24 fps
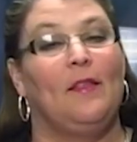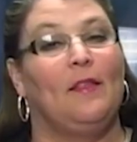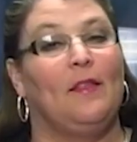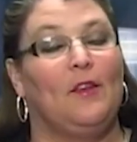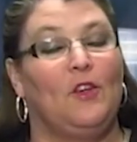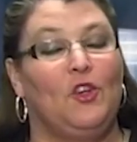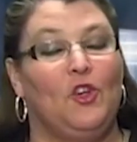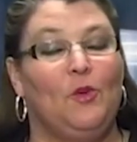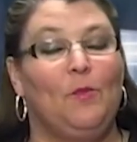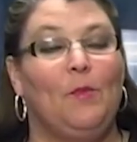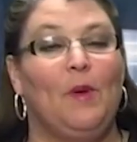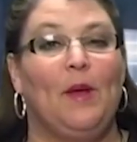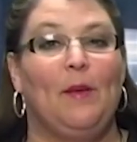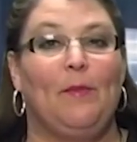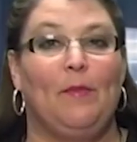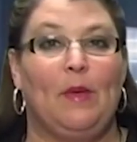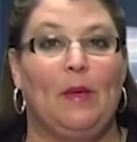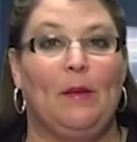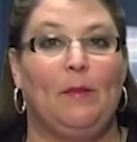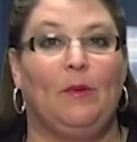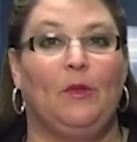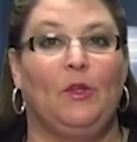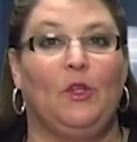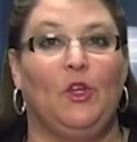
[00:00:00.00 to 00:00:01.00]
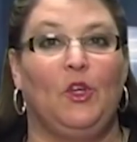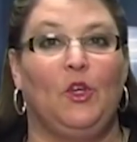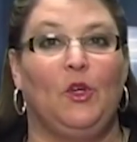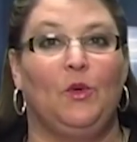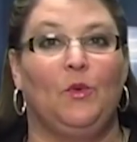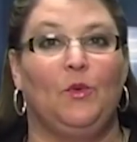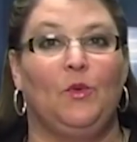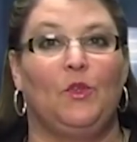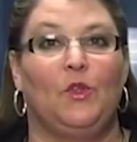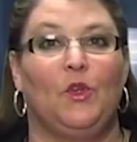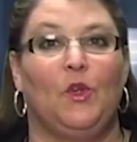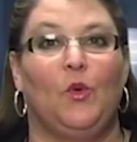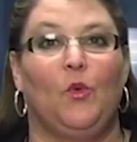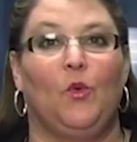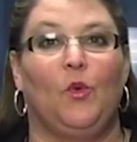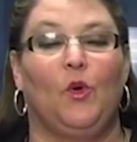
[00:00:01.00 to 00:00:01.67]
that you might be able to use in